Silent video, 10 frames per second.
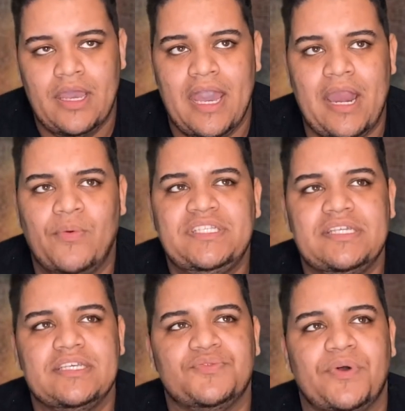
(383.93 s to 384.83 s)
And I always see
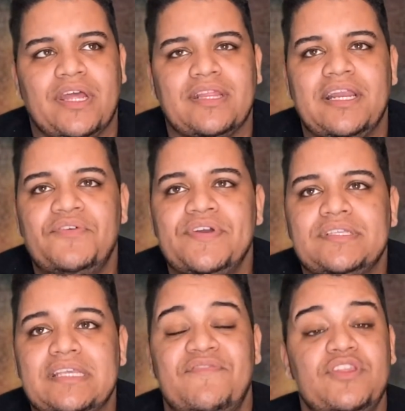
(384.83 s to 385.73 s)
this one and the
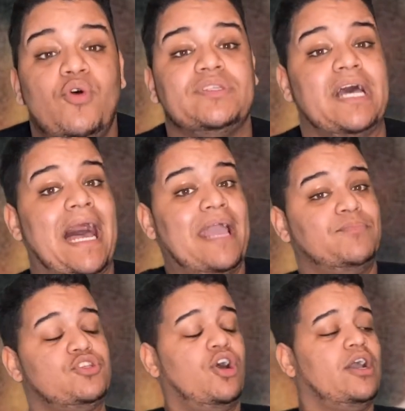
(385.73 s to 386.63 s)
lyrics, even though it's a hype
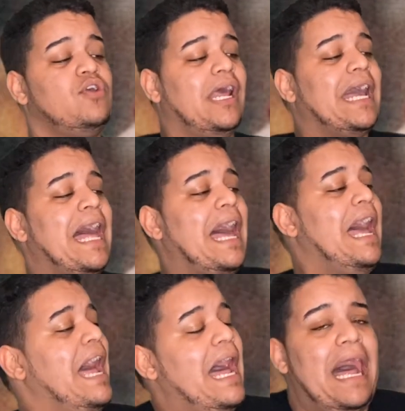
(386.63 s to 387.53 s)
song, you're like,
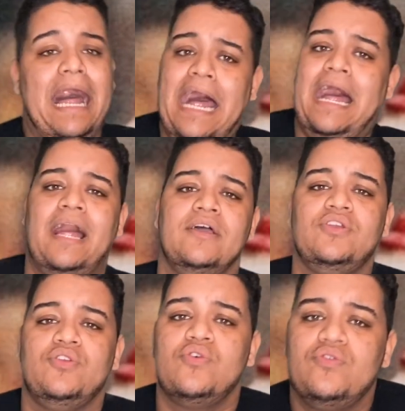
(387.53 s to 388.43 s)

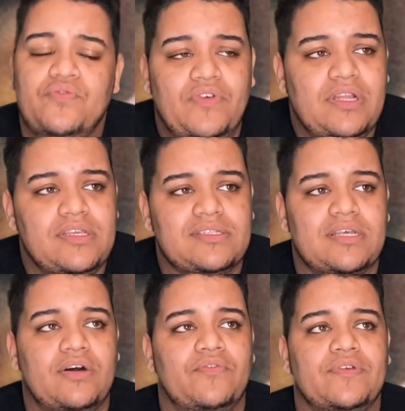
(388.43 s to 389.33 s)
you know, you're feeling
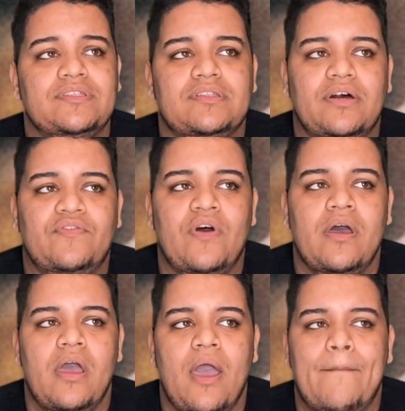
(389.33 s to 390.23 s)
yourself and stuff.
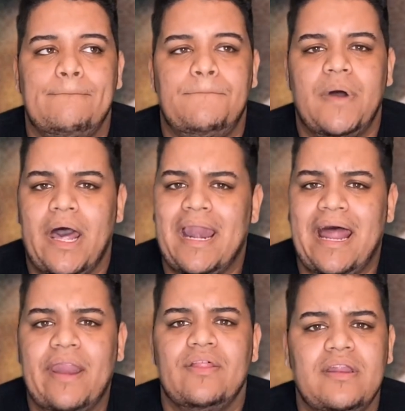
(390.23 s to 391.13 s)
But a
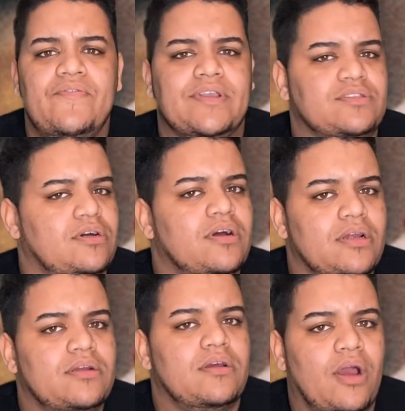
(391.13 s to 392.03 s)
lot of the lyrics
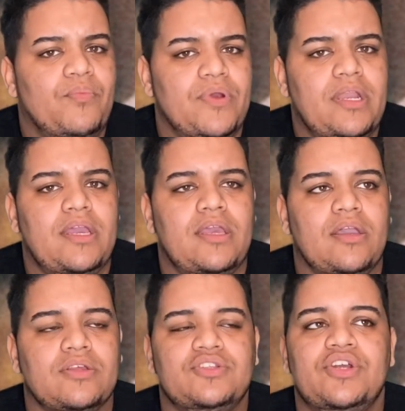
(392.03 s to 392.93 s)
are pretty
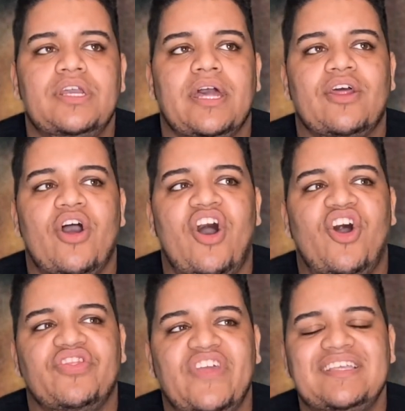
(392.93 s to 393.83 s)
concerning and
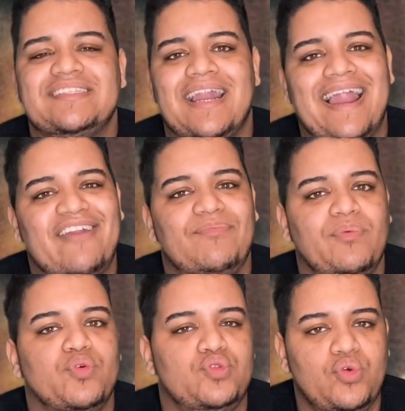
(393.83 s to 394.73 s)
are things that a lot of
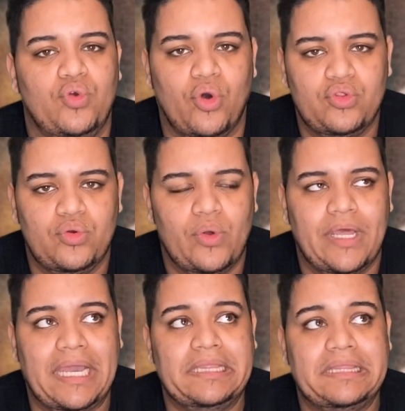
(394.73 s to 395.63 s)
people do go through
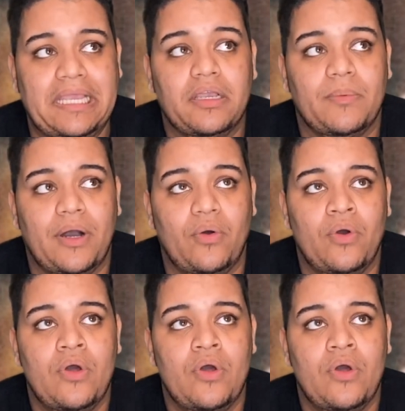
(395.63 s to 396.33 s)
and think about.